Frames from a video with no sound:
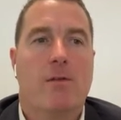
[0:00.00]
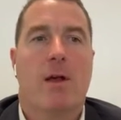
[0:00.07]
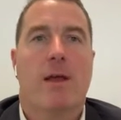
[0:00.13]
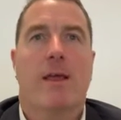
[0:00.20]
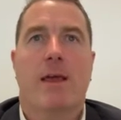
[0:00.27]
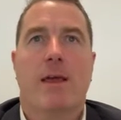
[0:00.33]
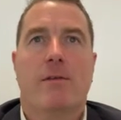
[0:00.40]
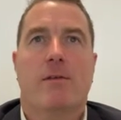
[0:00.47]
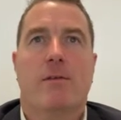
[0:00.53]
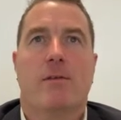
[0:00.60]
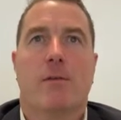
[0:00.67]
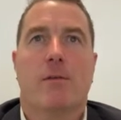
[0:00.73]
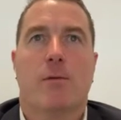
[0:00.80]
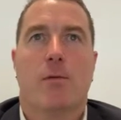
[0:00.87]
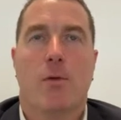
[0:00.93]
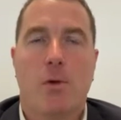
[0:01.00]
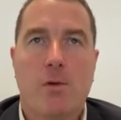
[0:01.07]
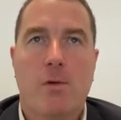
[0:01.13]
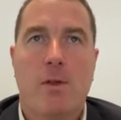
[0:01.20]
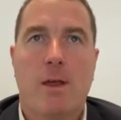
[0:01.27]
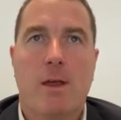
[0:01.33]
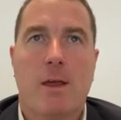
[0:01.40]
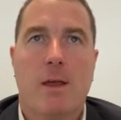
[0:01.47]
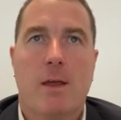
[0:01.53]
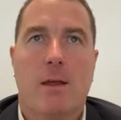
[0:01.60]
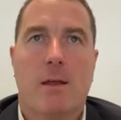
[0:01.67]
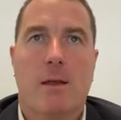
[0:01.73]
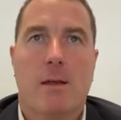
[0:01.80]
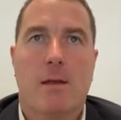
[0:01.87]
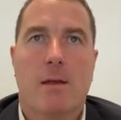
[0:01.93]
I guess, firstly,
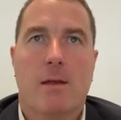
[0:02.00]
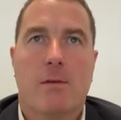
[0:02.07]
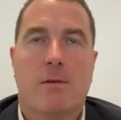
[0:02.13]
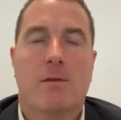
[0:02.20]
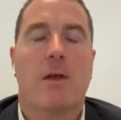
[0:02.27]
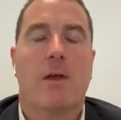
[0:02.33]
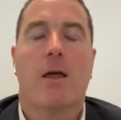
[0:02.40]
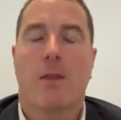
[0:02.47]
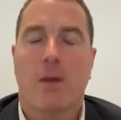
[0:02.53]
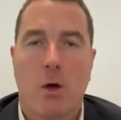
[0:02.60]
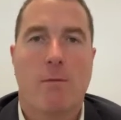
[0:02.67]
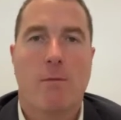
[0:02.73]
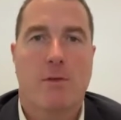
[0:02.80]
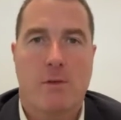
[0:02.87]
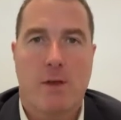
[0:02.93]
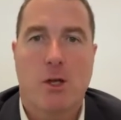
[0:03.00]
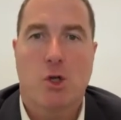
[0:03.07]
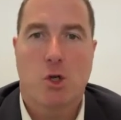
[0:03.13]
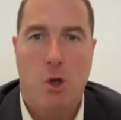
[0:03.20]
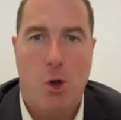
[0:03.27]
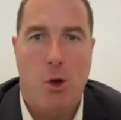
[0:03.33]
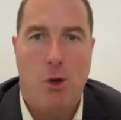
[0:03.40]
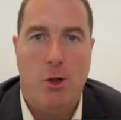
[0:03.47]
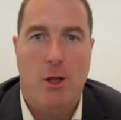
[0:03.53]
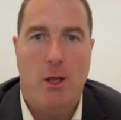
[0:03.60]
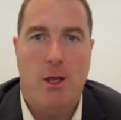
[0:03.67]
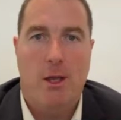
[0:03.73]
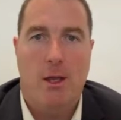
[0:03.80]
start the conversation early.